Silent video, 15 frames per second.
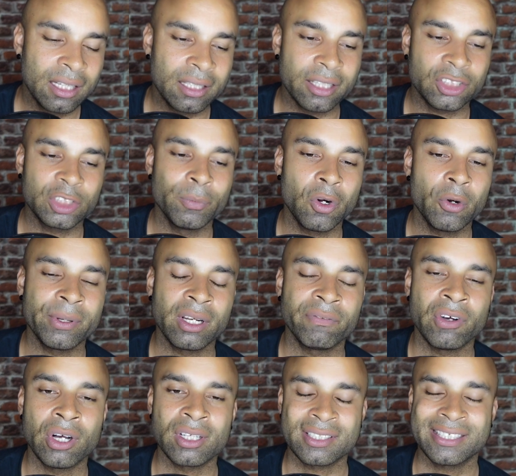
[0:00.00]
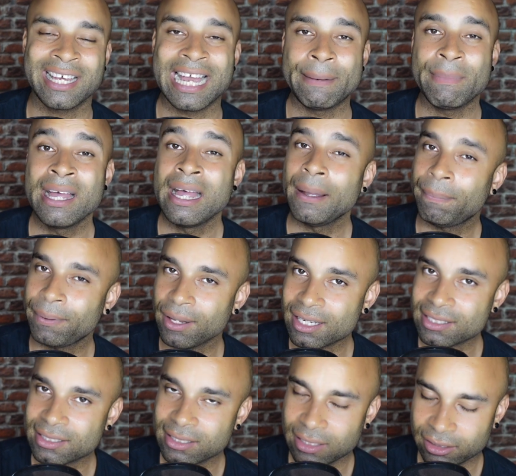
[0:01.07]
clutch moment of all time.
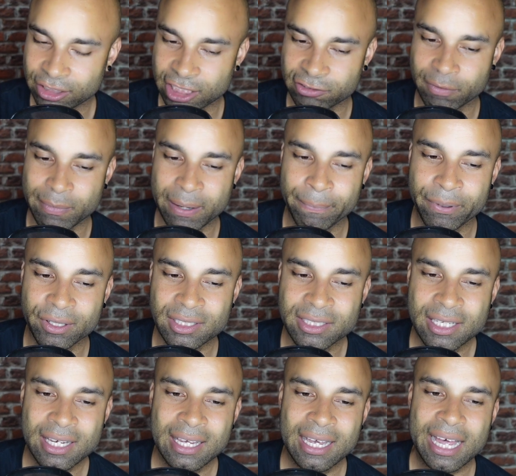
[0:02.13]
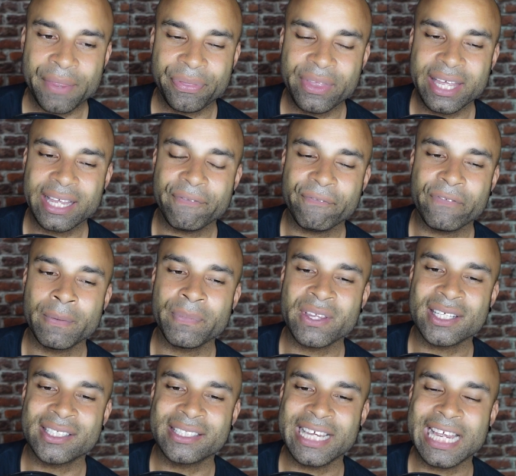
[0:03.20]
Plus, just remembered, I think from
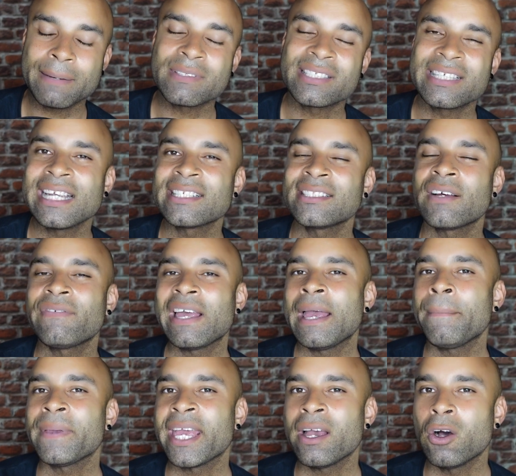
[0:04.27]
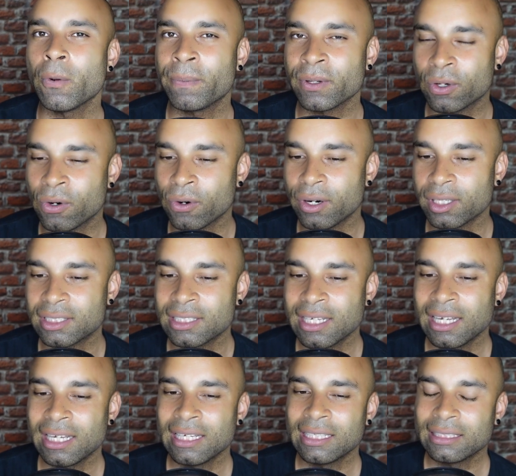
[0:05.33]
the same season of NBA Open Court,
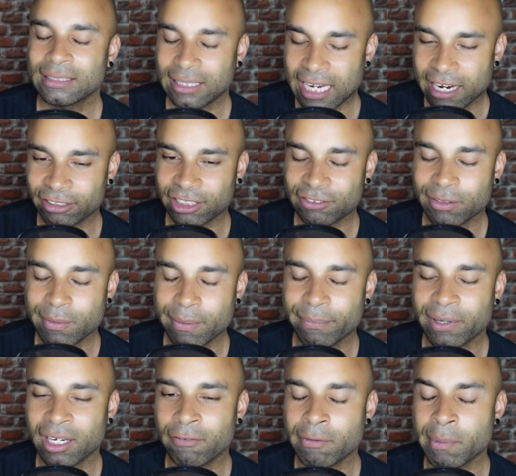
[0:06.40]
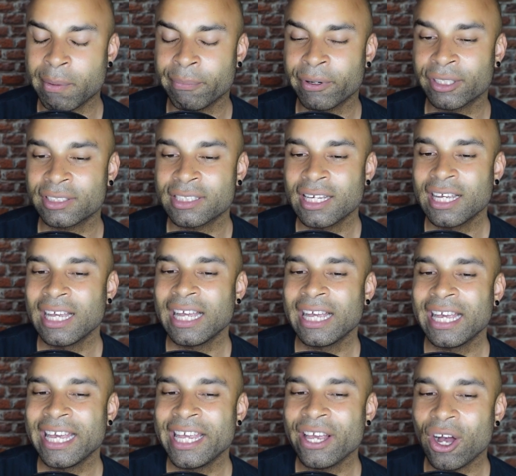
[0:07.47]
I remembered,
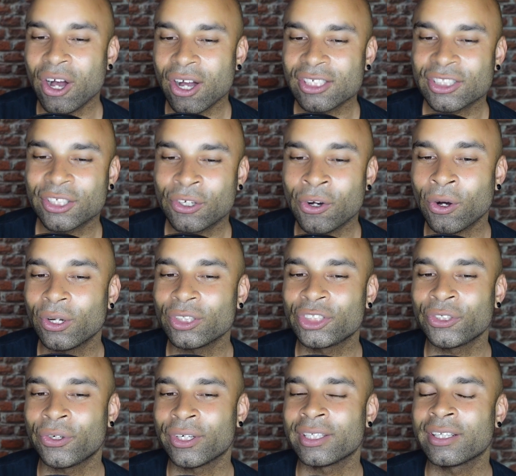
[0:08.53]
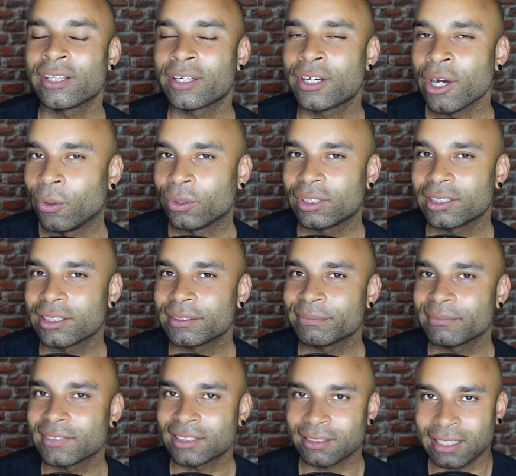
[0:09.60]
he also called Jordan the GOAT.
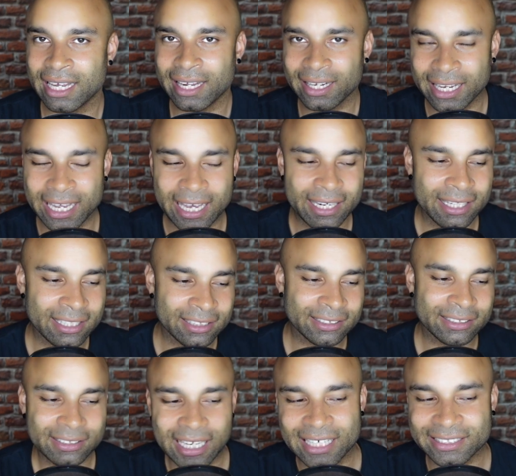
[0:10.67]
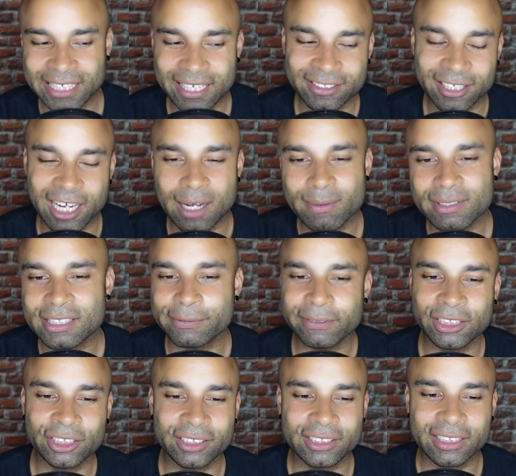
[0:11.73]
So that, again, is Isiah Thomas
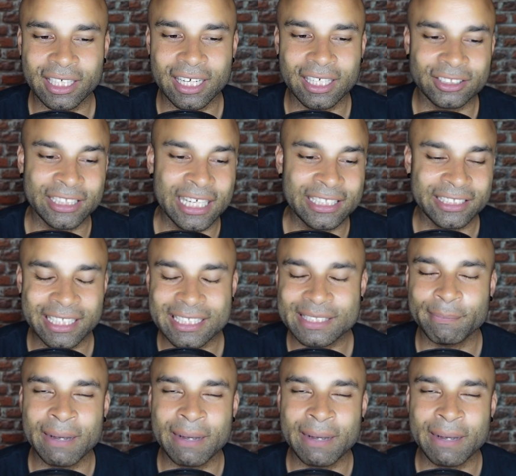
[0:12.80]
changing his